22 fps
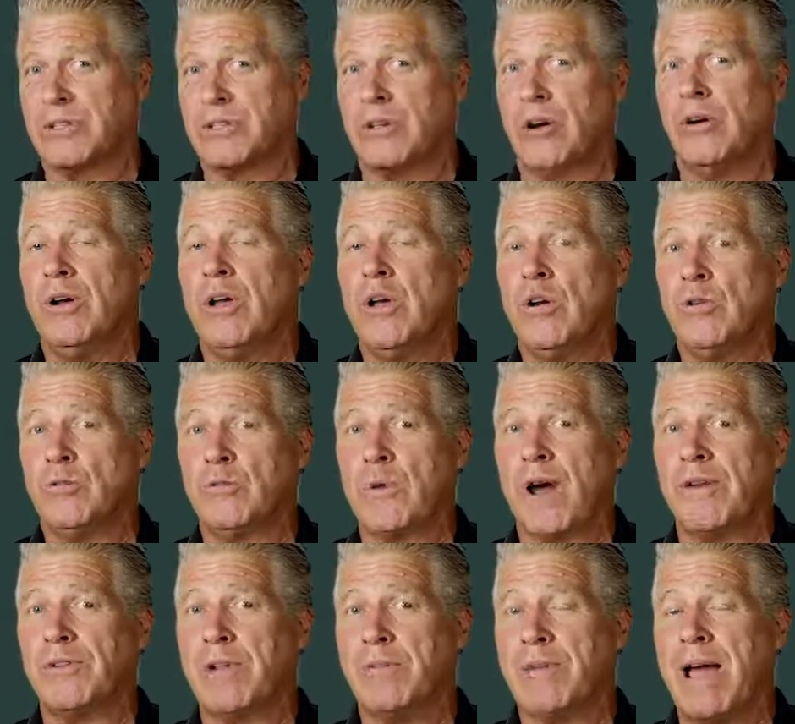So
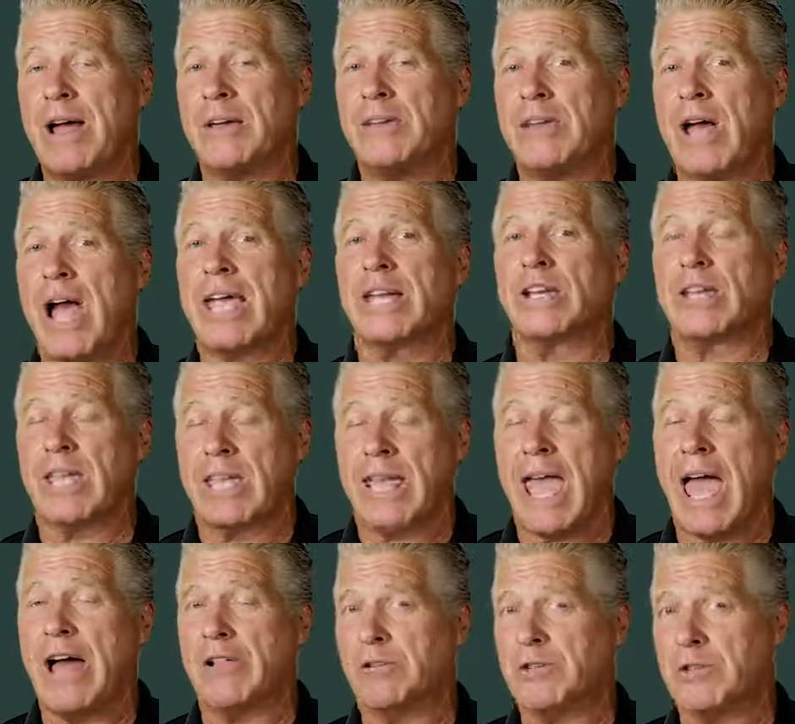roughly about 9
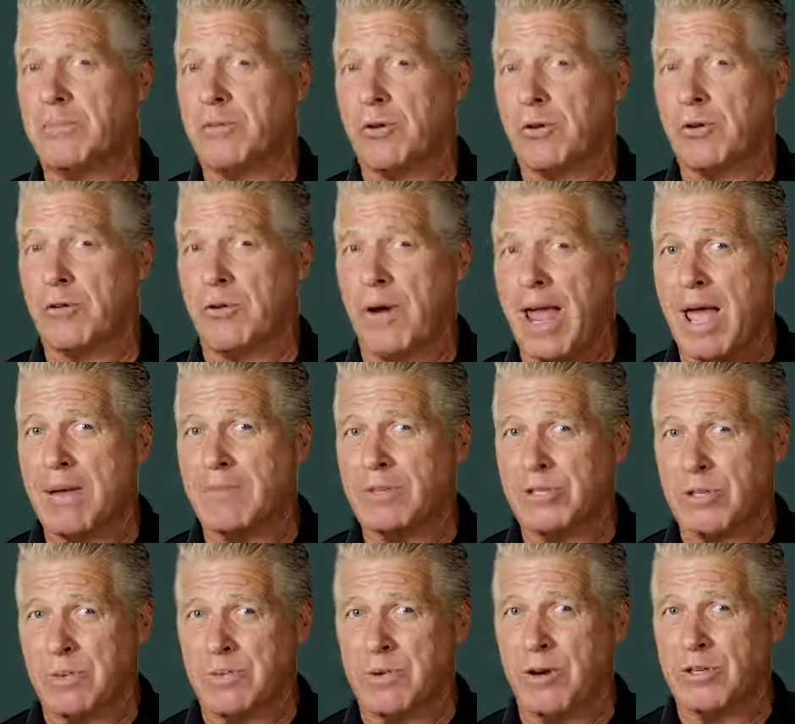calories per gram
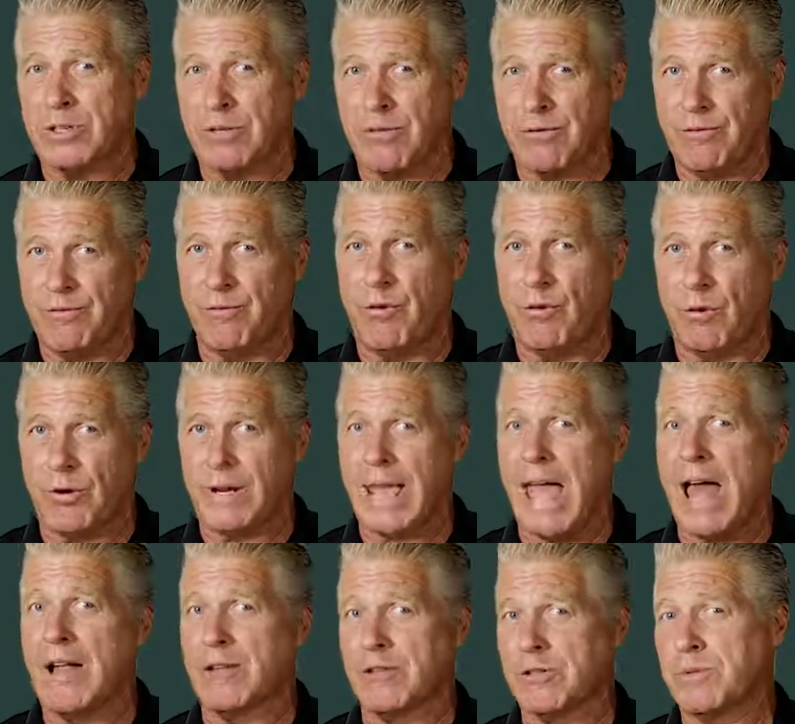as opposed to 4
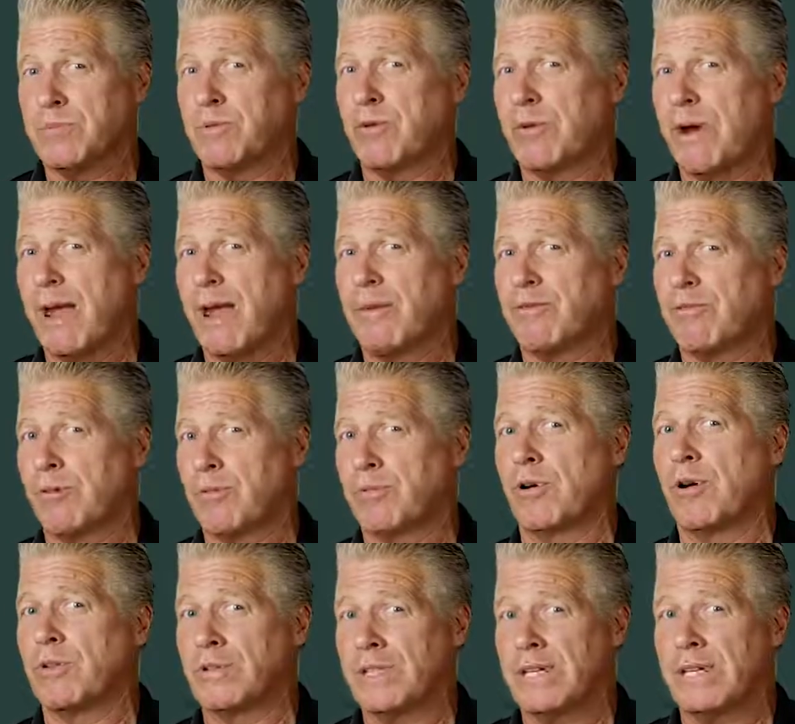calories per gram for
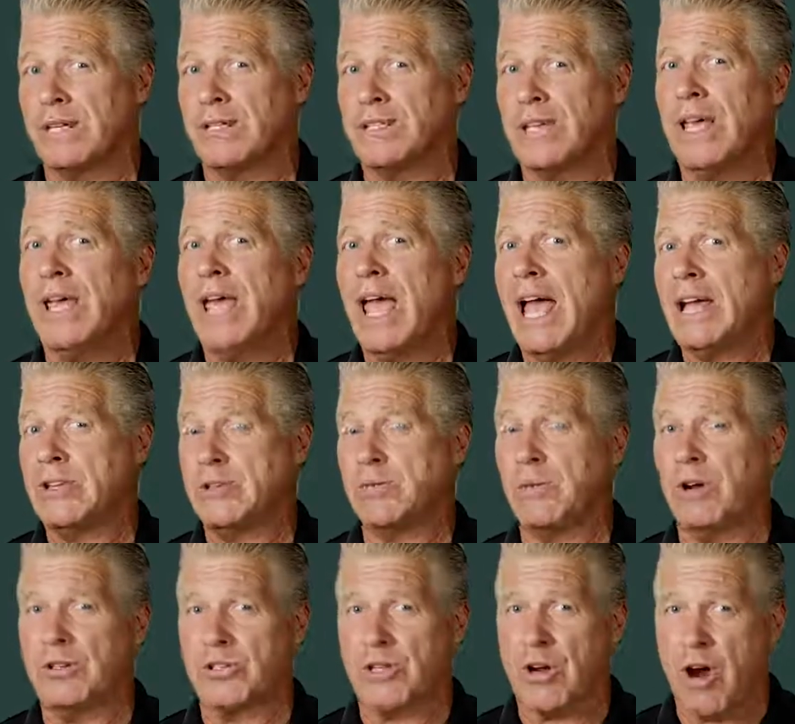proteins as
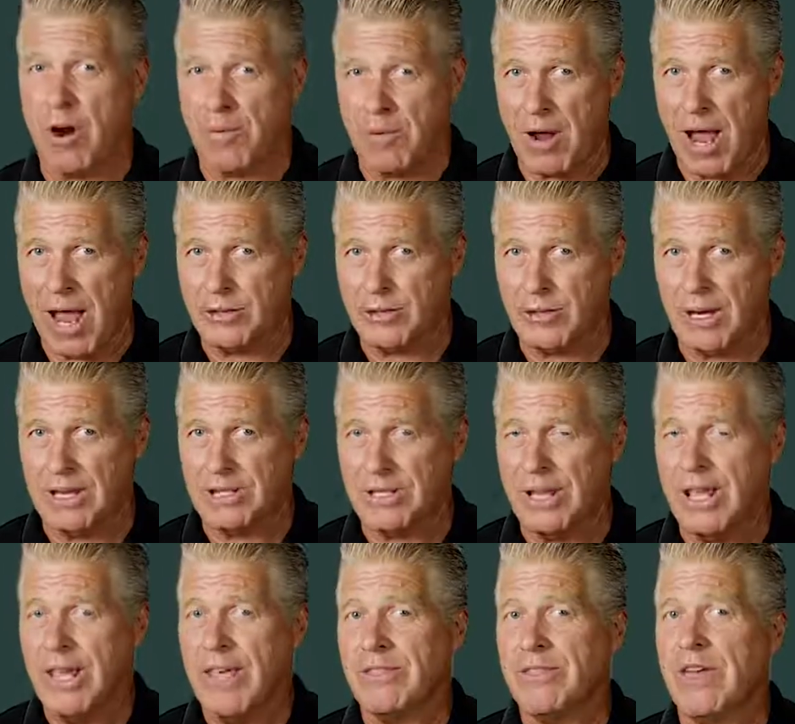well as carbohydrates.